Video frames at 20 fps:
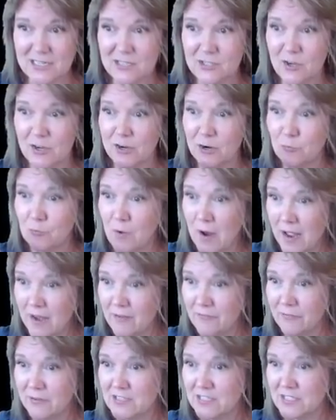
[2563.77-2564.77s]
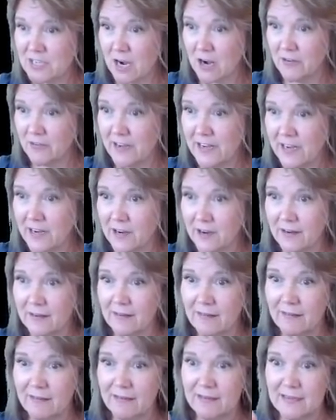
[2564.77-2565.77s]
is going to start here,
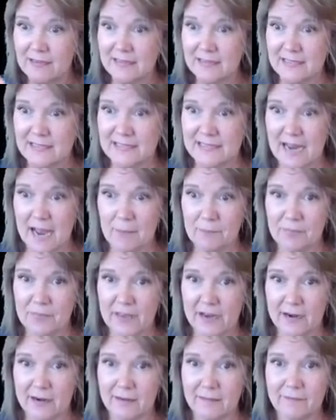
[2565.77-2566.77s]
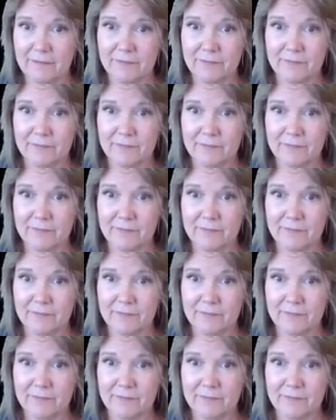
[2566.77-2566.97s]
stop there,